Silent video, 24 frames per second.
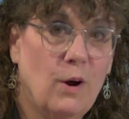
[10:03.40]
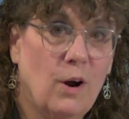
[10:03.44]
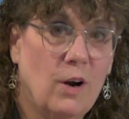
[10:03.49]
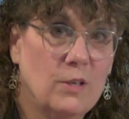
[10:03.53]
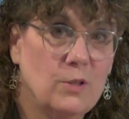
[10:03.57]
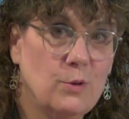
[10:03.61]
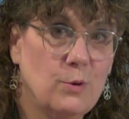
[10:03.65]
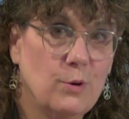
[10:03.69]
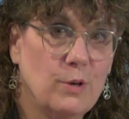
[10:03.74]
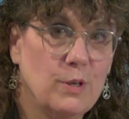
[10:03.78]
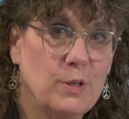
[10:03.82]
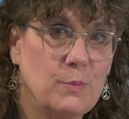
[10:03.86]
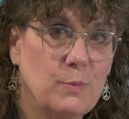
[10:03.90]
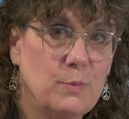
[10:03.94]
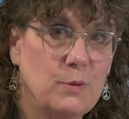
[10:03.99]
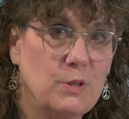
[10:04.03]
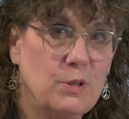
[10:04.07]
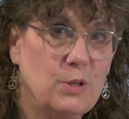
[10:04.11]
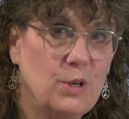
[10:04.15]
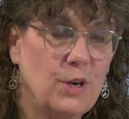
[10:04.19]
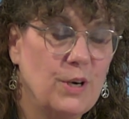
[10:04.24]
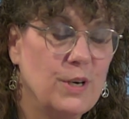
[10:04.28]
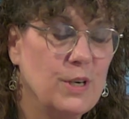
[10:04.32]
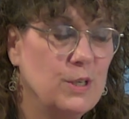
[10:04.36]
Our tours will
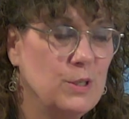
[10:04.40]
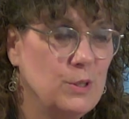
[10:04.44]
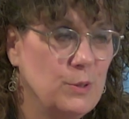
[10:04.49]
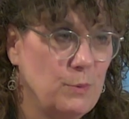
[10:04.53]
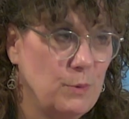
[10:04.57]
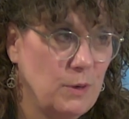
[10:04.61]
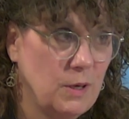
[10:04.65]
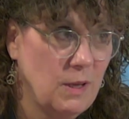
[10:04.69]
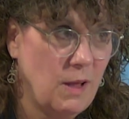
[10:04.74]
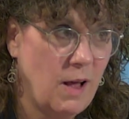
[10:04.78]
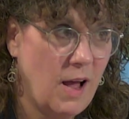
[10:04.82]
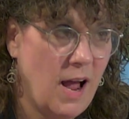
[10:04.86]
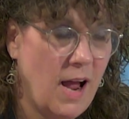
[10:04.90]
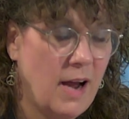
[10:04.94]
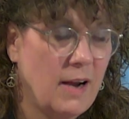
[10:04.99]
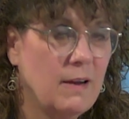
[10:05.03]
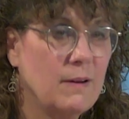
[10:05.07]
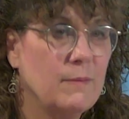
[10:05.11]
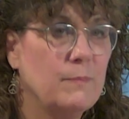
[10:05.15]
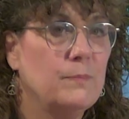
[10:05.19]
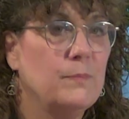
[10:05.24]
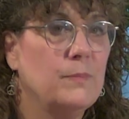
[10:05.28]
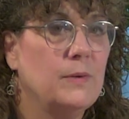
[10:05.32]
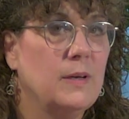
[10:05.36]
start at 2 o'clock.
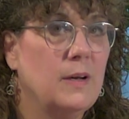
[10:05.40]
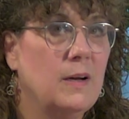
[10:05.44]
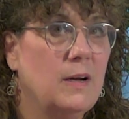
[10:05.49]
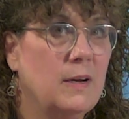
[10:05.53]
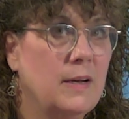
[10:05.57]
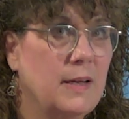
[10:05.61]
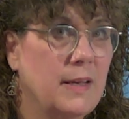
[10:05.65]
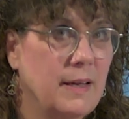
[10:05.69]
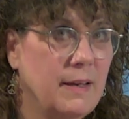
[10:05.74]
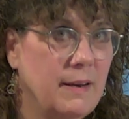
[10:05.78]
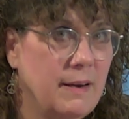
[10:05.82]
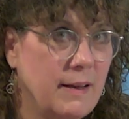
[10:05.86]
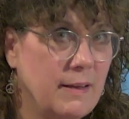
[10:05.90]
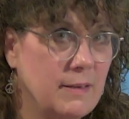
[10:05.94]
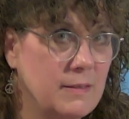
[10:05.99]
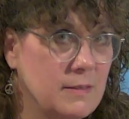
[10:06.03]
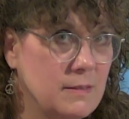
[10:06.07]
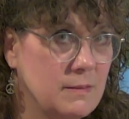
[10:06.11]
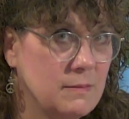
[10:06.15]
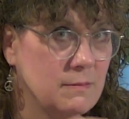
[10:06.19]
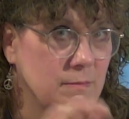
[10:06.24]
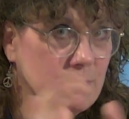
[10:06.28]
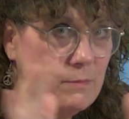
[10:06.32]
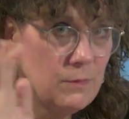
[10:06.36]
Again,
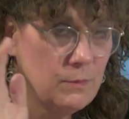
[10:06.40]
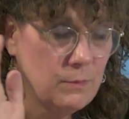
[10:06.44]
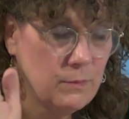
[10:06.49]
as